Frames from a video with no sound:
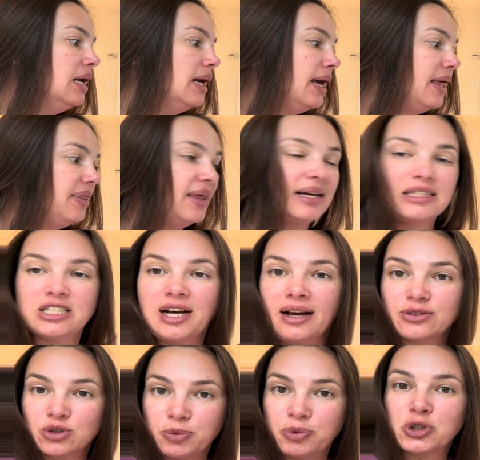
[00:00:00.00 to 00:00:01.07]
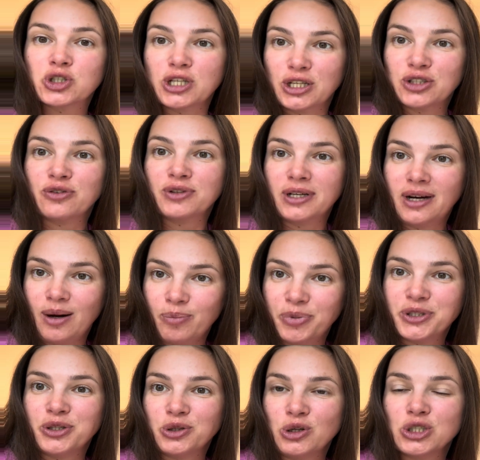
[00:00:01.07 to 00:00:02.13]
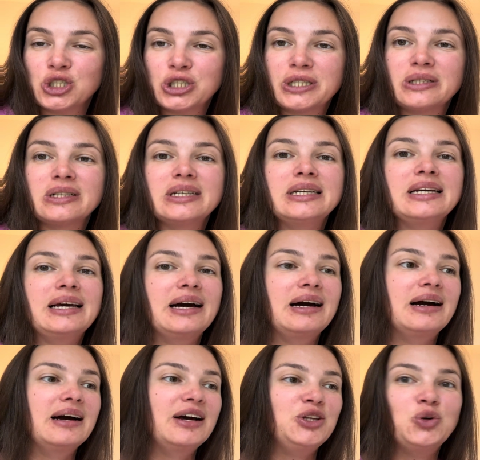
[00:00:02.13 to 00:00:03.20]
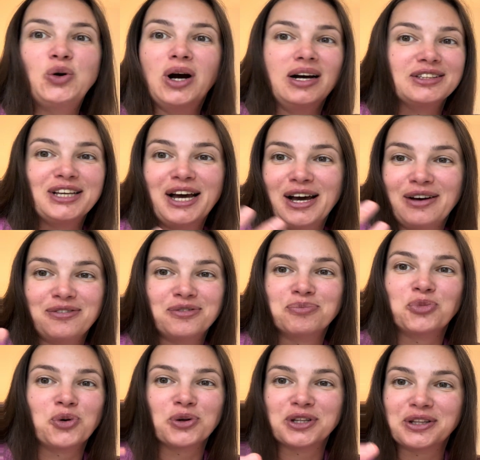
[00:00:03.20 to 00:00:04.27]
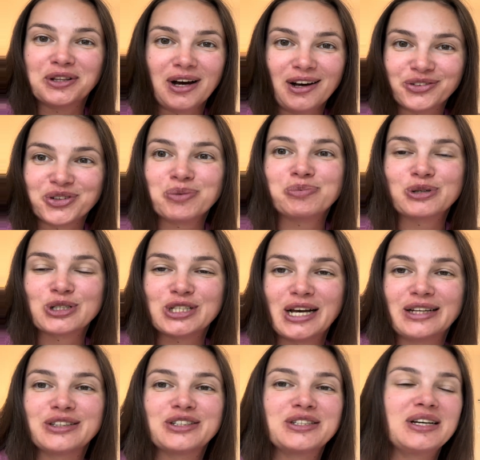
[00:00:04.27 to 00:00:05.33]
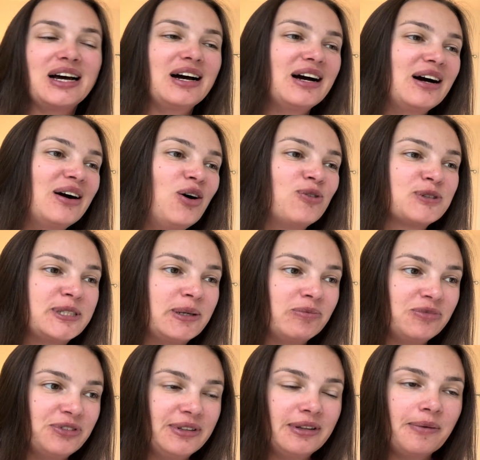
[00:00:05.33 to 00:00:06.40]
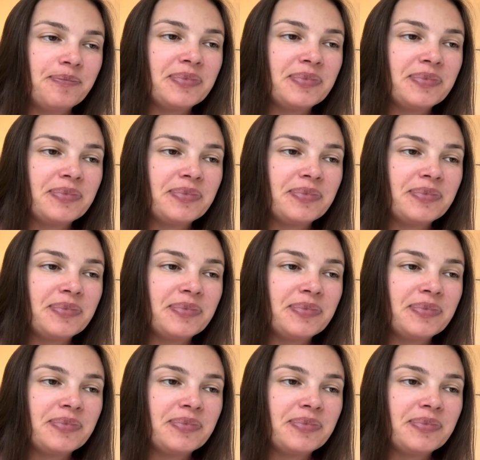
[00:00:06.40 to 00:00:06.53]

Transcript: And that's 100% of the company, logically. You can't have more than 100% of something.